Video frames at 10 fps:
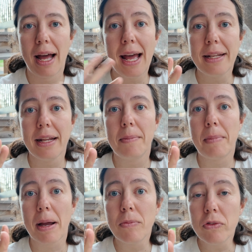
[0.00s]
and
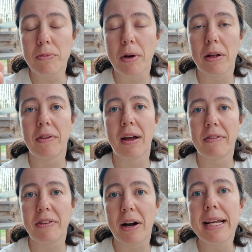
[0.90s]
my movements
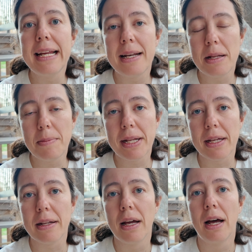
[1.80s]
are very
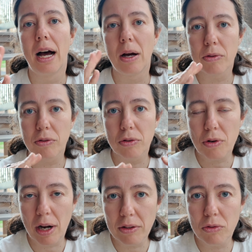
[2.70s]
limited. I also
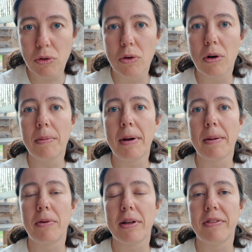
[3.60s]
try to lower my
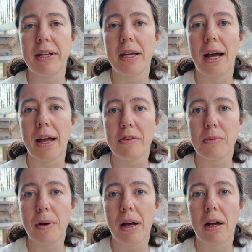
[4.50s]
breathing as
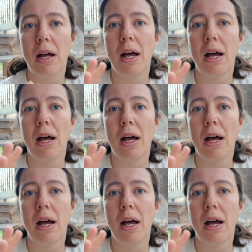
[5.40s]
well.